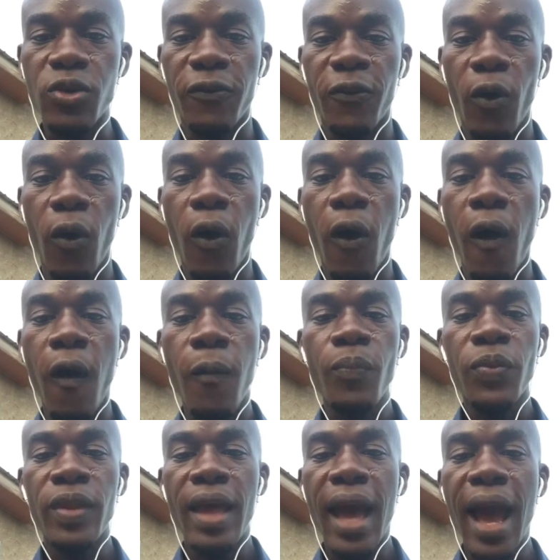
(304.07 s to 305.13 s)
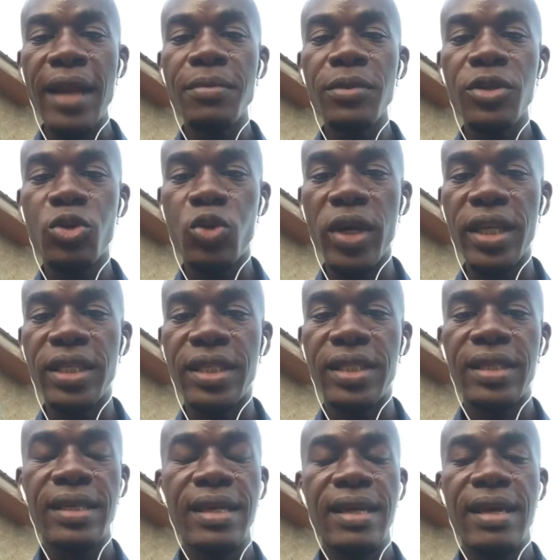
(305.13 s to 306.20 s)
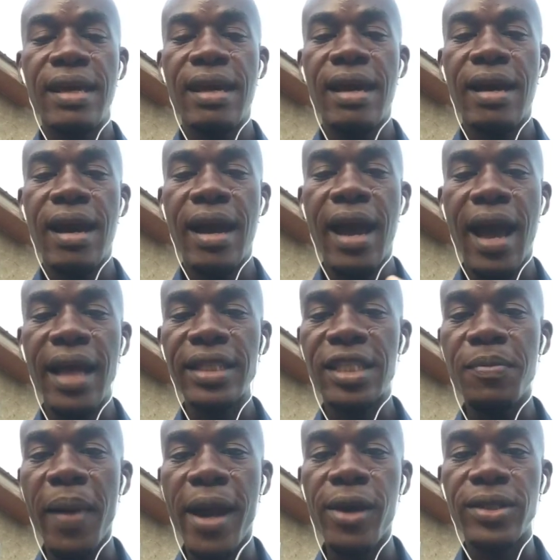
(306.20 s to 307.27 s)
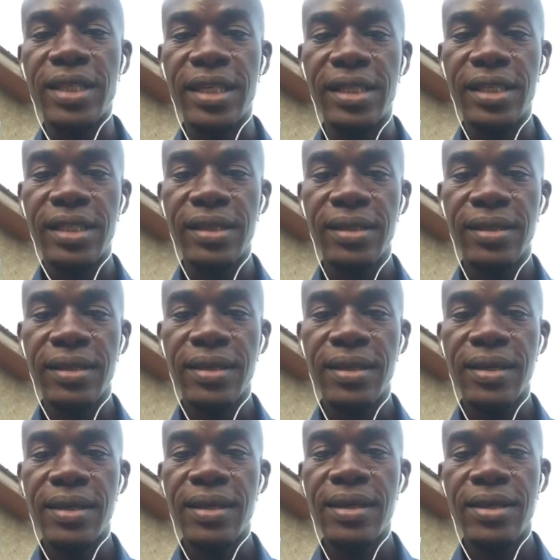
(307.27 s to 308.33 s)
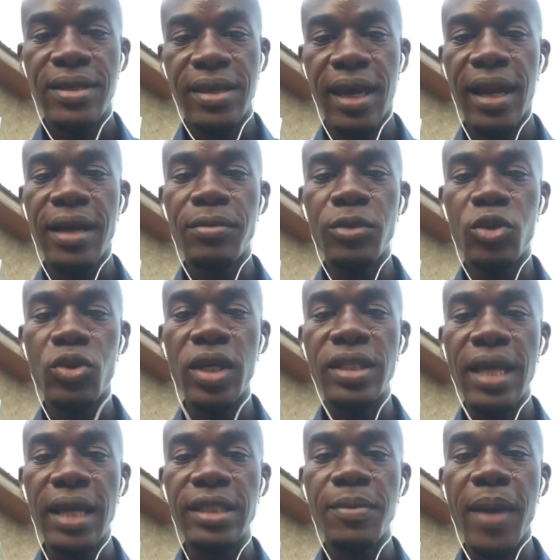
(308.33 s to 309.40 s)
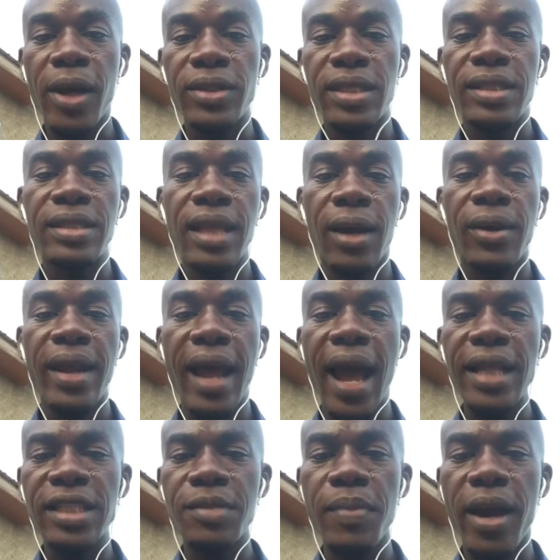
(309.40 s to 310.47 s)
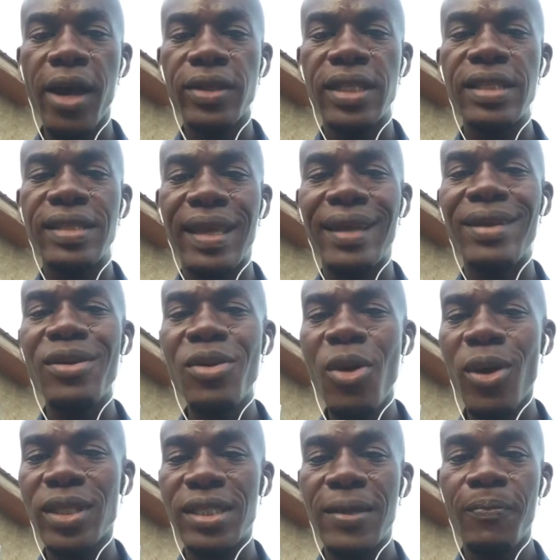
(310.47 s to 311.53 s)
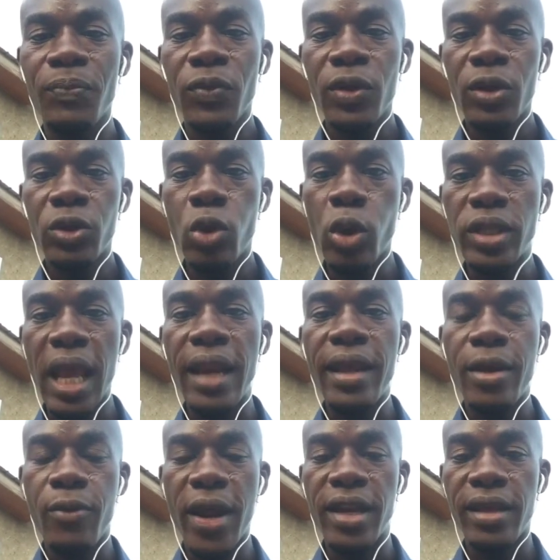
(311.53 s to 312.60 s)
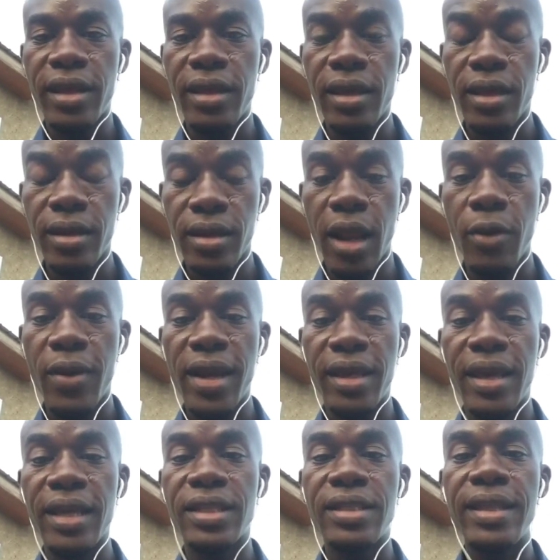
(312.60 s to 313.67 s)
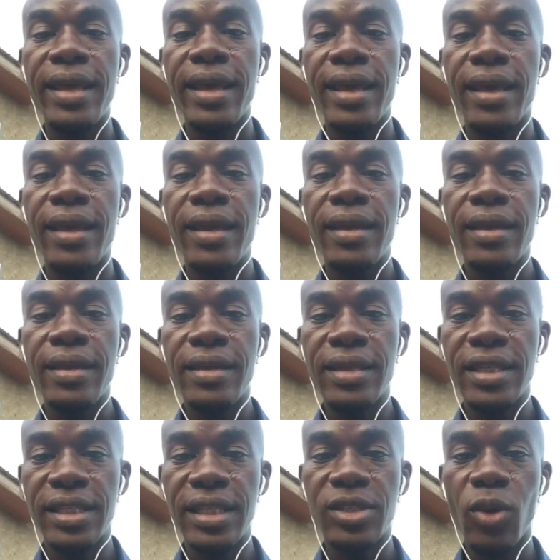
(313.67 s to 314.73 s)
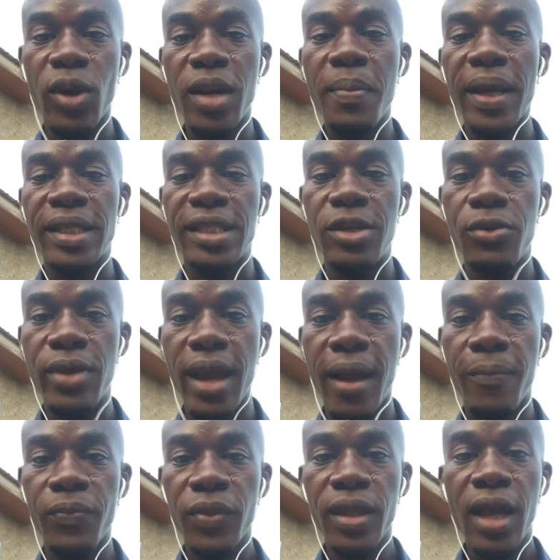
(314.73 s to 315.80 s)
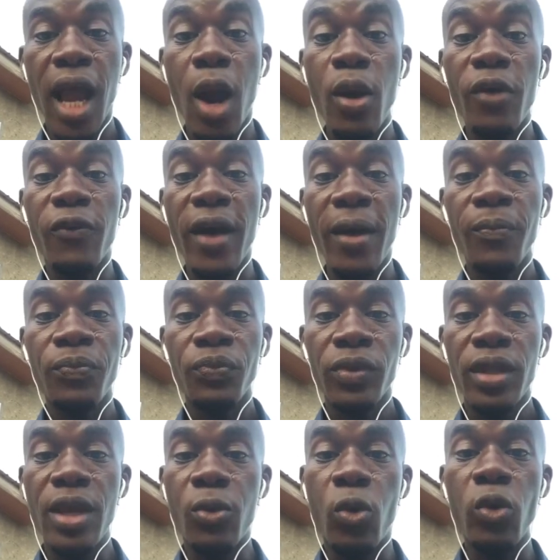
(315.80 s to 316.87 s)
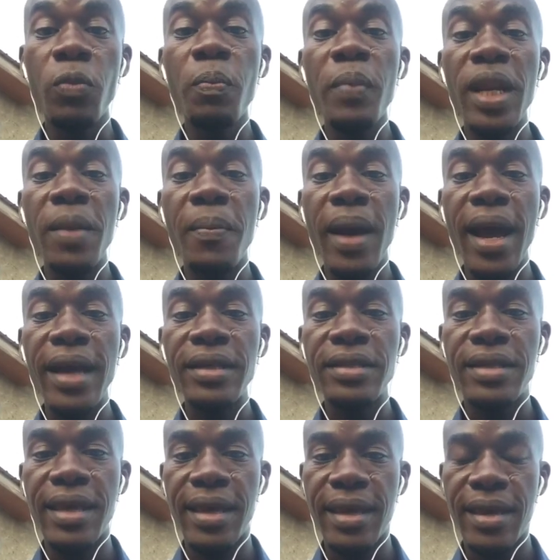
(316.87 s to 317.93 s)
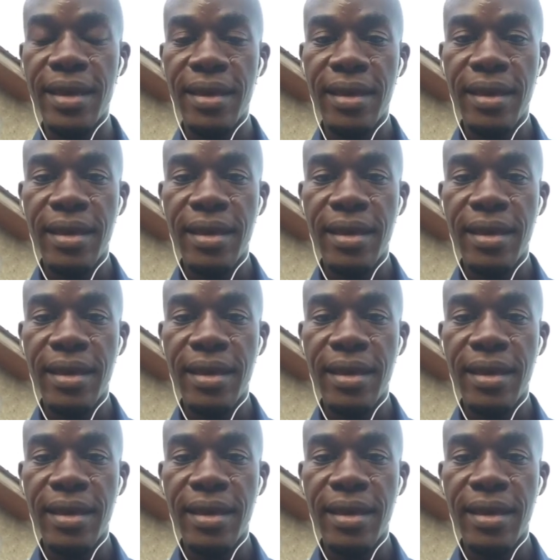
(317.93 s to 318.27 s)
of all administrate antibiotics. you can administrate antibiotics. Now, the antibiotics cannot totally eradicate the disease or the bacteria. However, it could minimize the